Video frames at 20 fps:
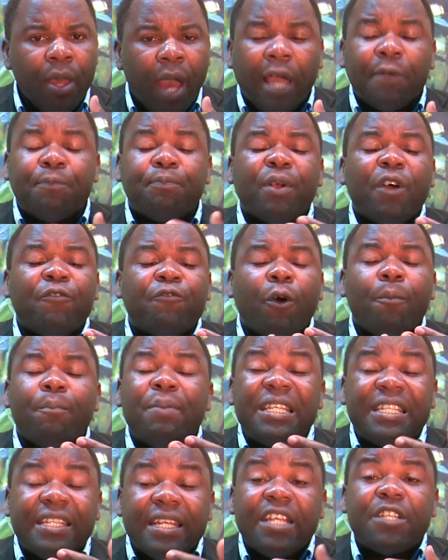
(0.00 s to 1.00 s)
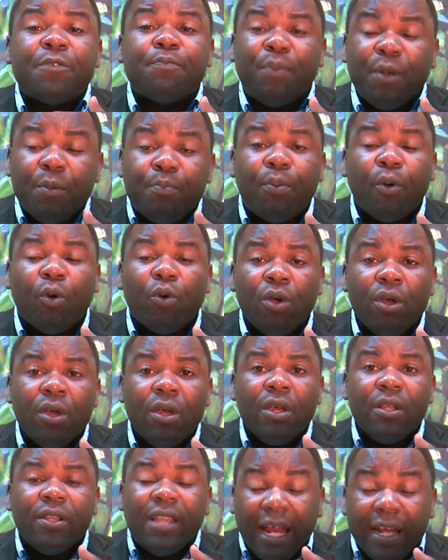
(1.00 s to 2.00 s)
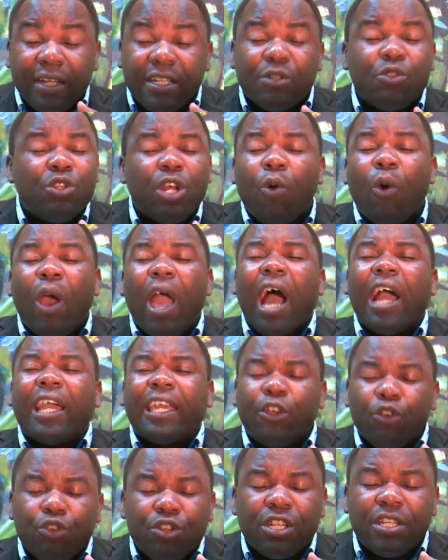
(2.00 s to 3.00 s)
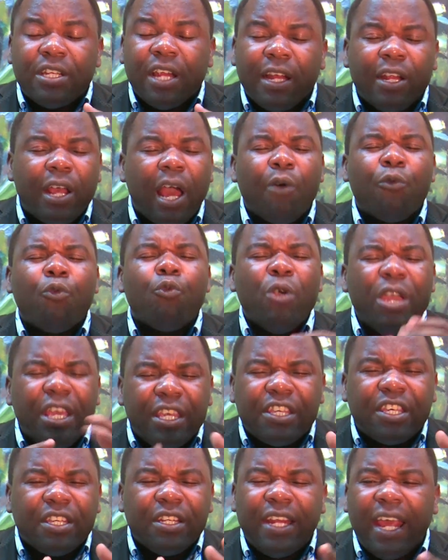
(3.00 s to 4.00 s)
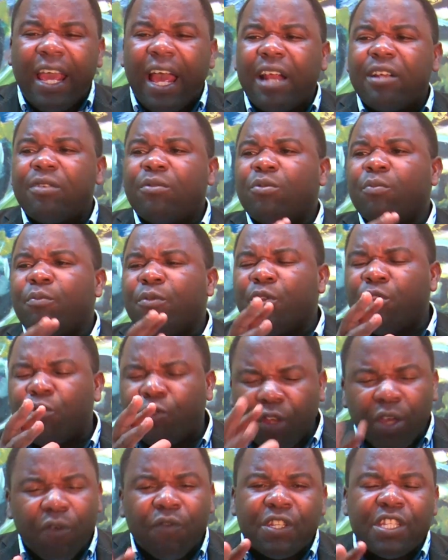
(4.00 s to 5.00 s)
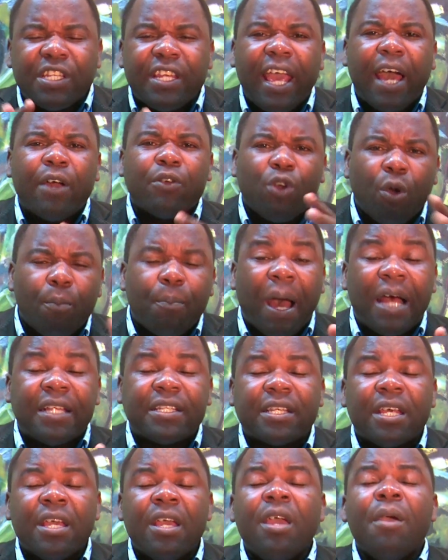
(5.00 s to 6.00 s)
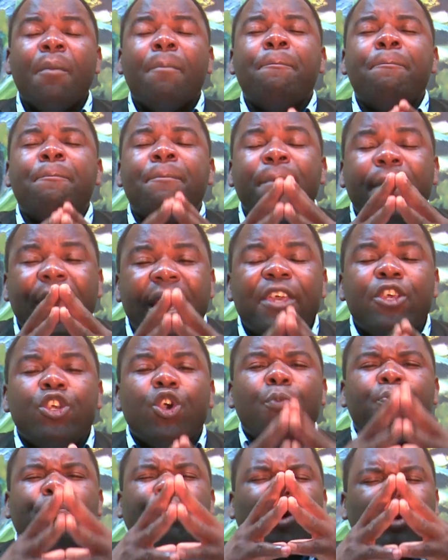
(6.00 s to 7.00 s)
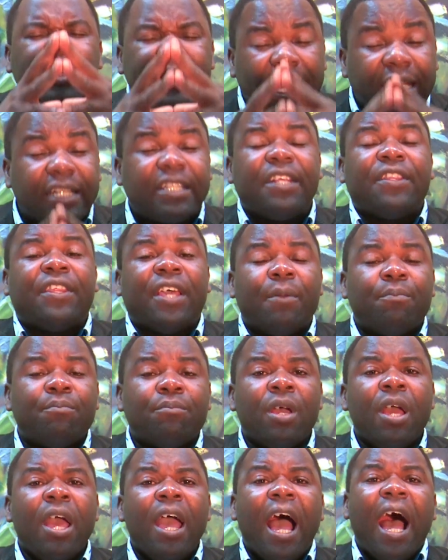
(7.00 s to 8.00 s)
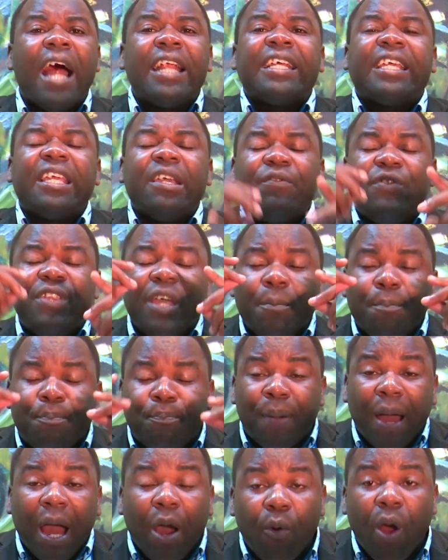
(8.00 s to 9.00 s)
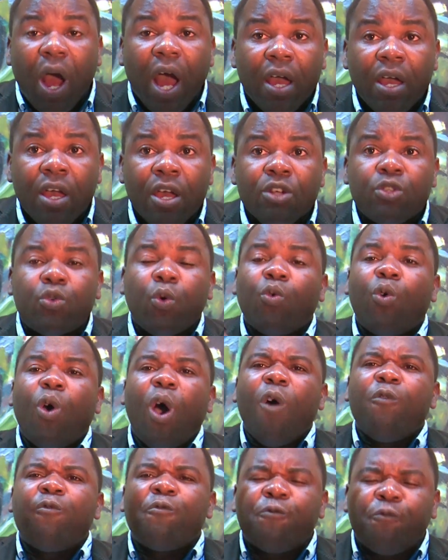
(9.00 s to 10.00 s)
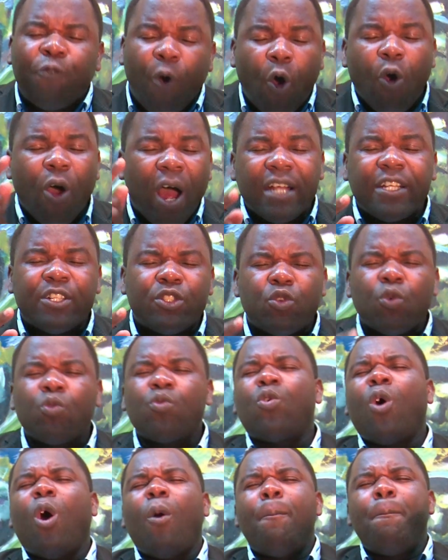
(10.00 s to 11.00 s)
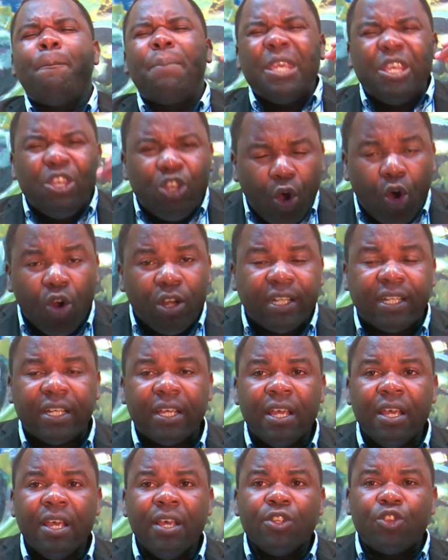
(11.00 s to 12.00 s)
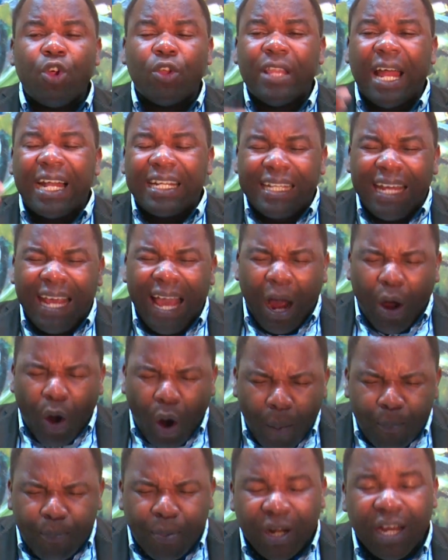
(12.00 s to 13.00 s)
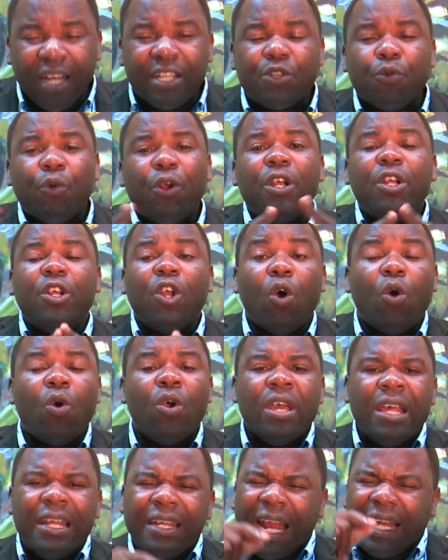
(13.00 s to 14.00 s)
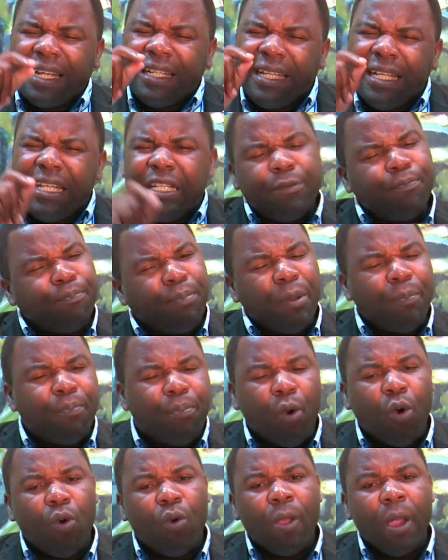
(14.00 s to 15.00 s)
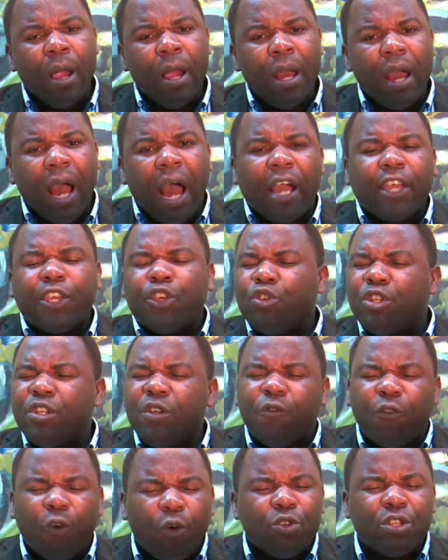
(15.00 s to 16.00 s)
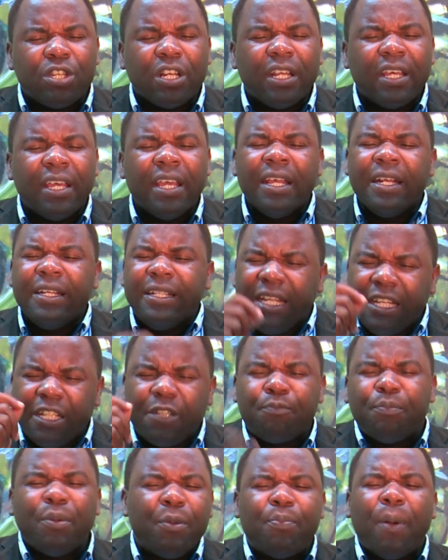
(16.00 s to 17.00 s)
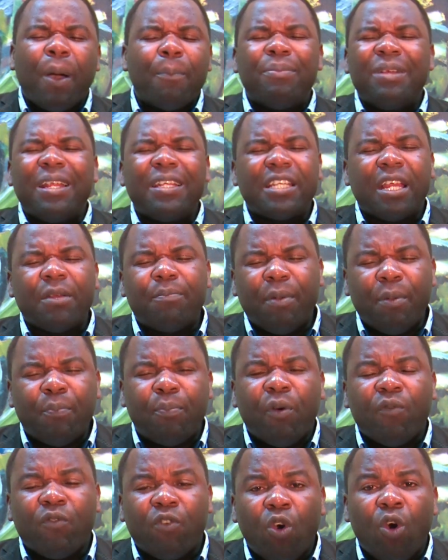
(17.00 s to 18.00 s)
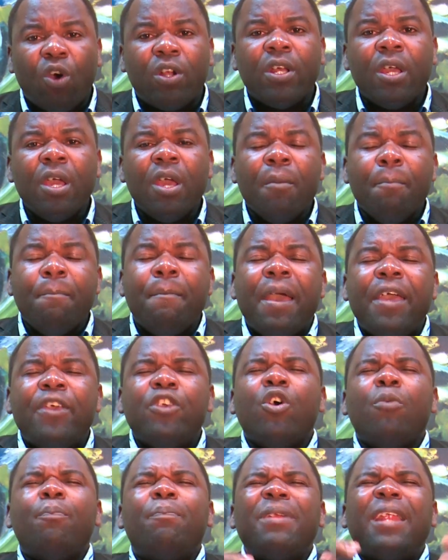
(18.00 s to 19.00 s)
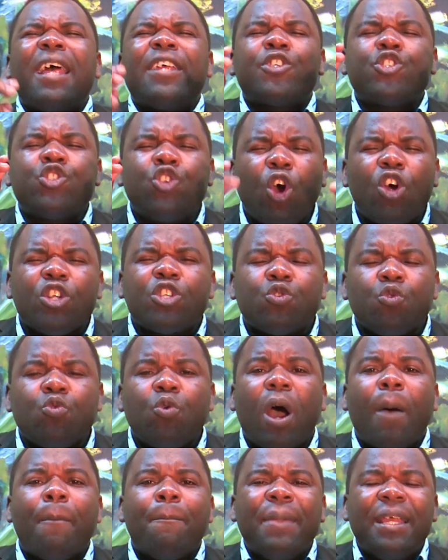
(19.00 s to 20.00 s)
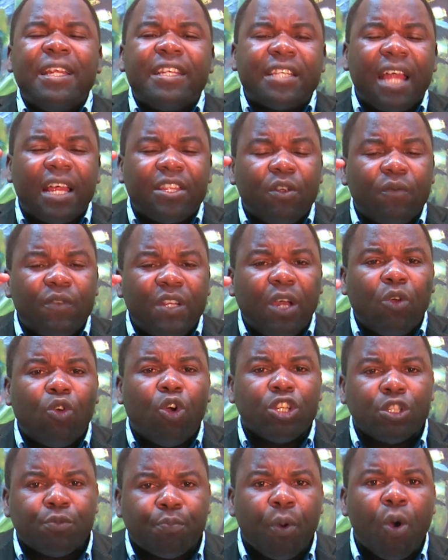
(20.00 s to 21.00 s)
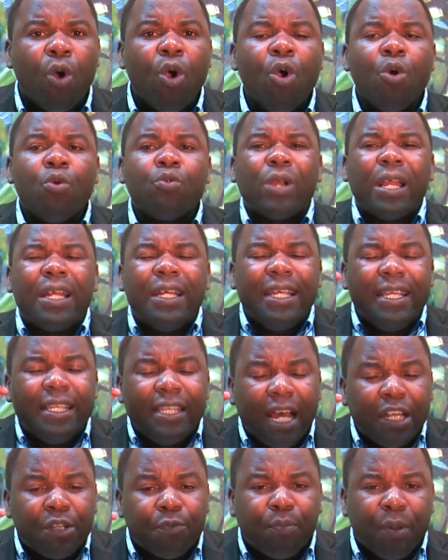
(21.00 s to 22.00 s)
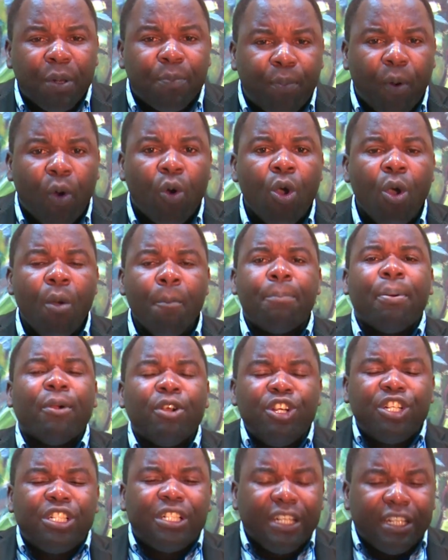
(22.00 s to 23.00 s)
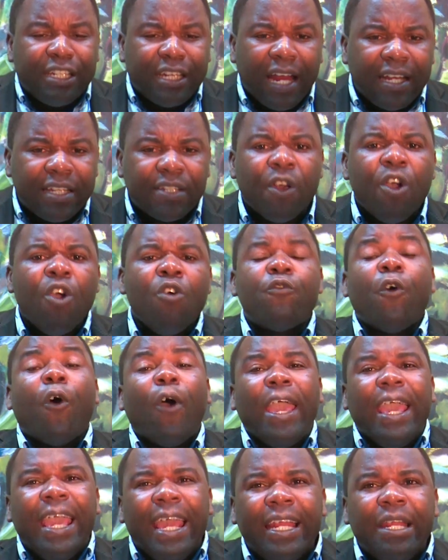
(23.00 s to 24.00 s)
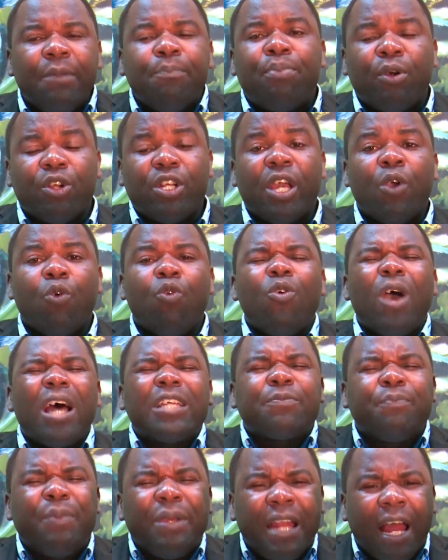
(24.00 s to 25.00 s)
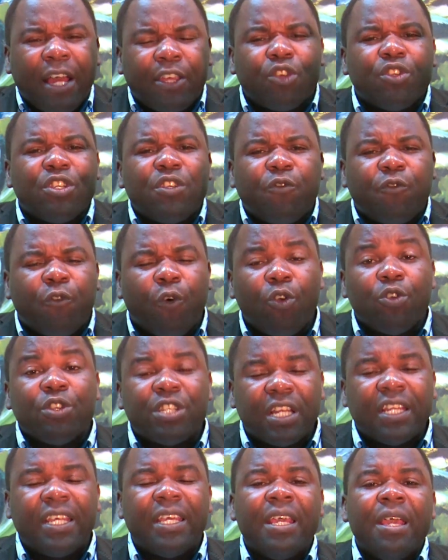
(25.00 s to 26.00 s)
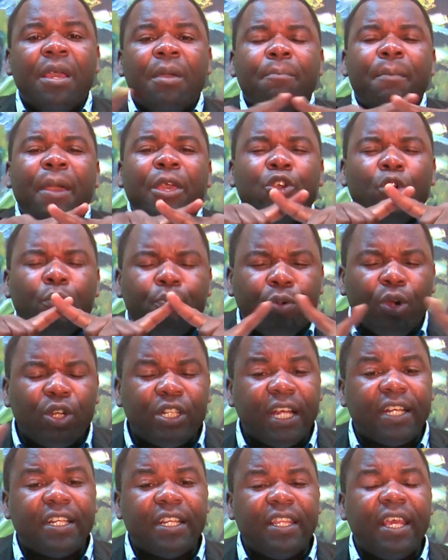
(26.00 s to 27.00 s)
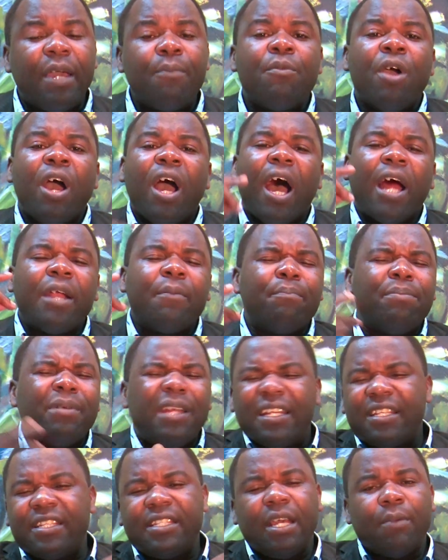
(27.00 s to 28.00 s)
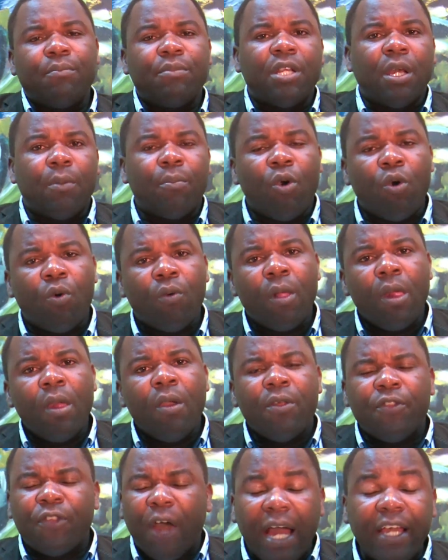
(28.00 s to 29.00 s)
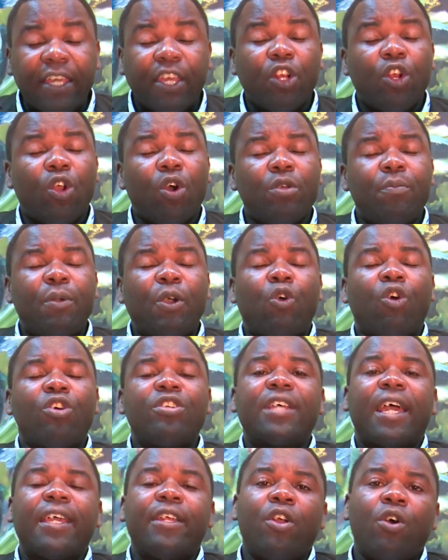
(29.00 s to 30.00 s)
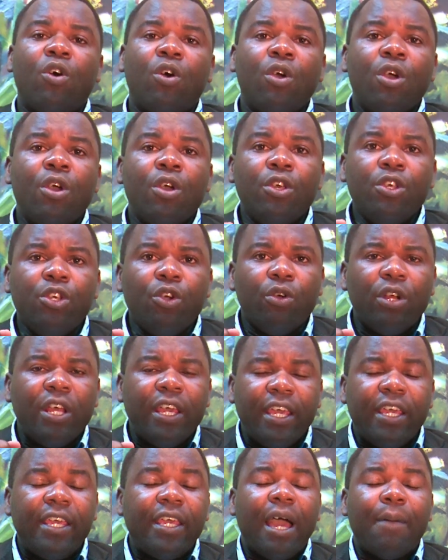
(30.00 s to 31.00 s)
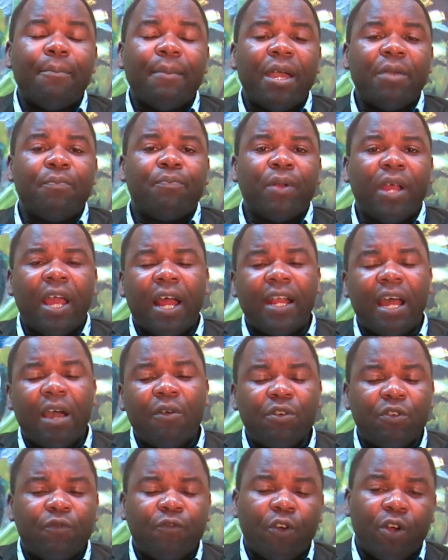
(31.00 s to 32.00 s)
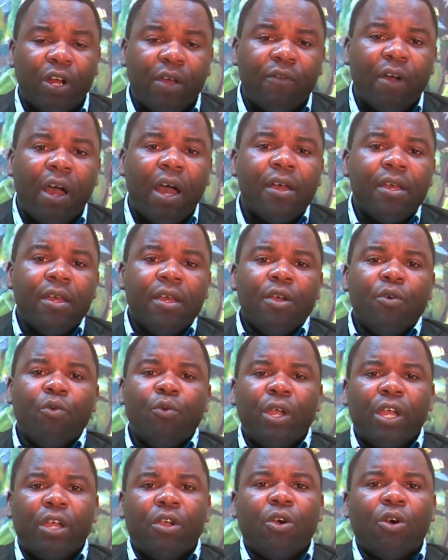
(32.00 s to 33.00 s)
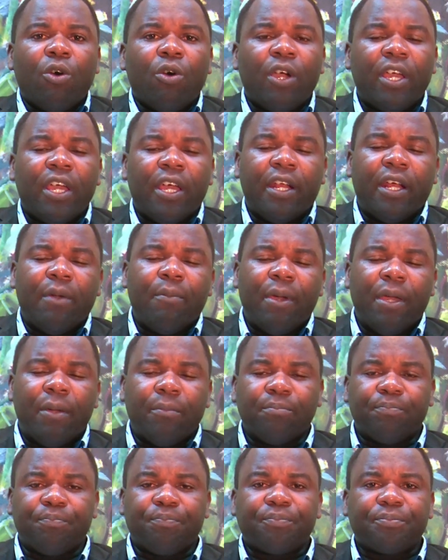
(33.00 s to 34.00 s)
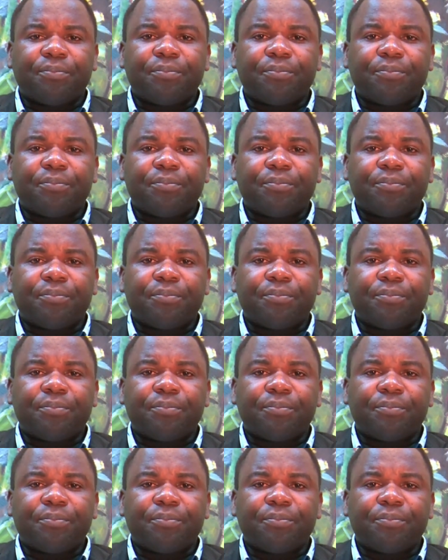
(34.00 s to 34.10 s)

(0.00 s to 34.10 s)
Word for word: I pray for business people that they were accused, they are witch, they are thieves, they are robbers. May you protect them and give them power to go forward, to go beyond so that their opponents will know that these people accused you falsely. These people blessed people of God. May you bless those who are ministers of the gospel, religious people, politicians, for anybody who has been accused falsely. May you protect them and bless them the more. Thank you, Lord, because I know you hear my prayer now and forever. We go and amen.